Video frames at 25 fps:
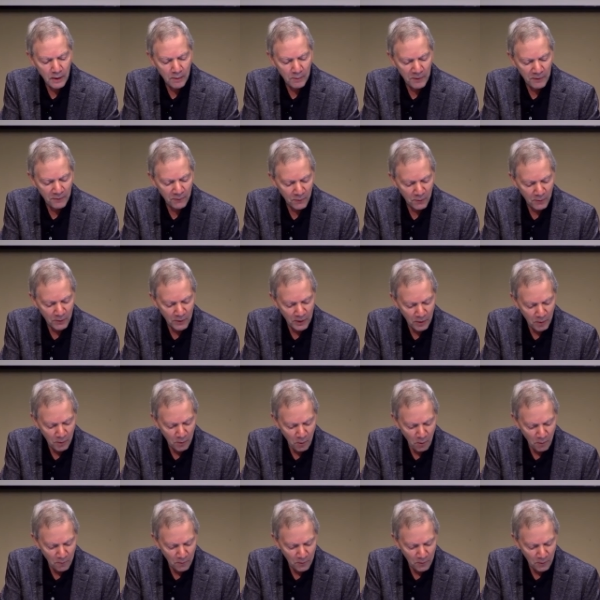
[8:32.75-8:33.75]
before we
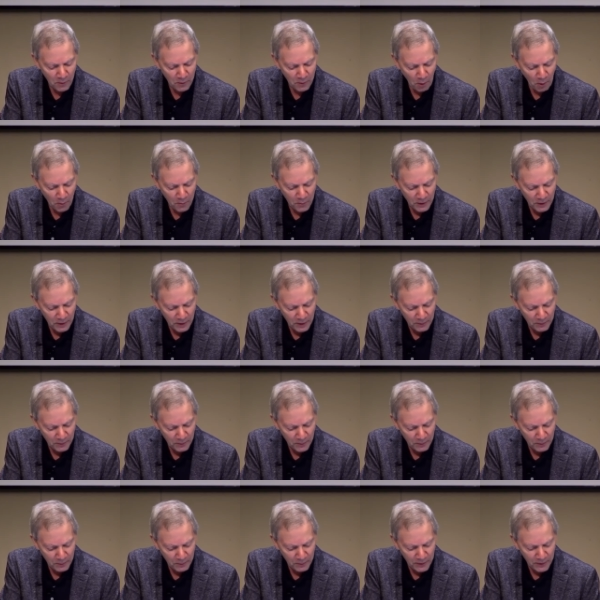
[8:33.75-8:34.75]
go open it up
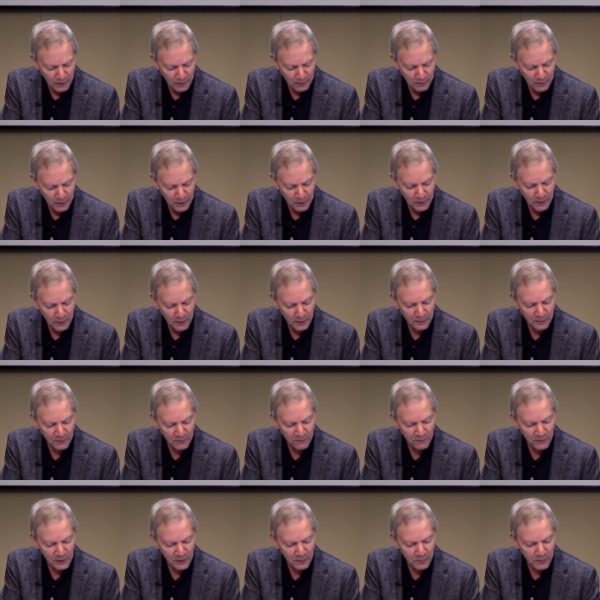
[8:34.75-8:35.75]
a bit, but the
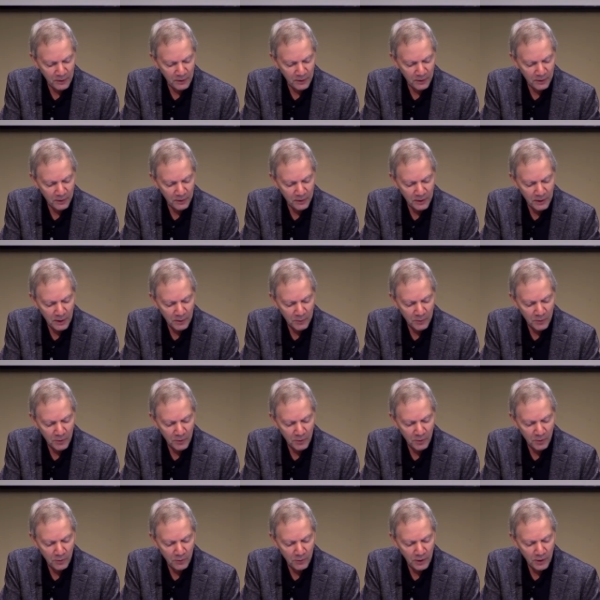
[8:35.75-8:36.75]
Philippians chapter
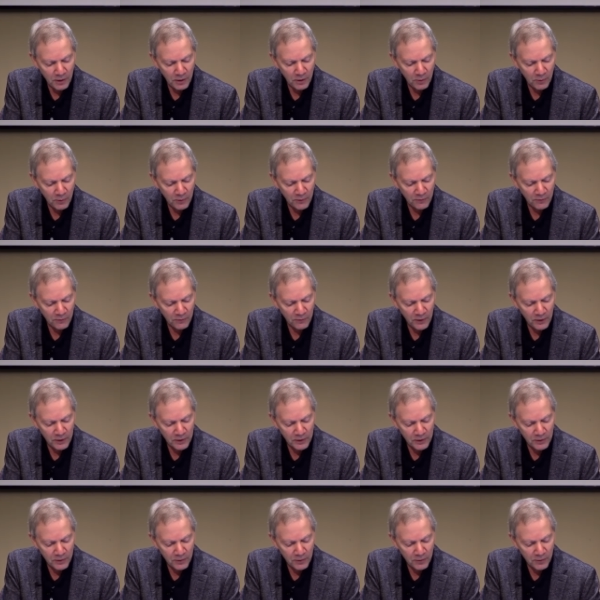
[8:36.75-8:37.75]
2, just so it's
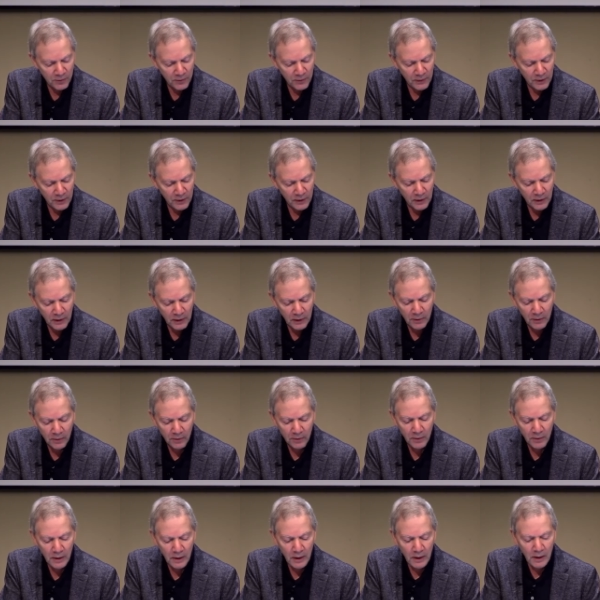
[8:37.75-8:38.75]
fresh in your thinking
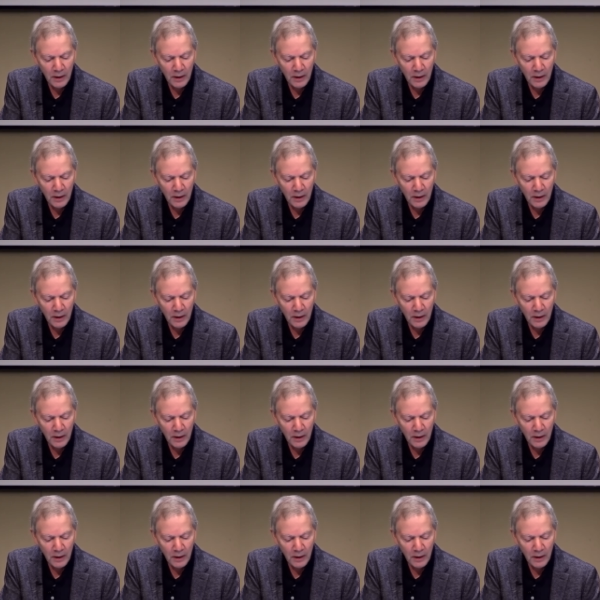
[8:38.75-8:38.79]
here,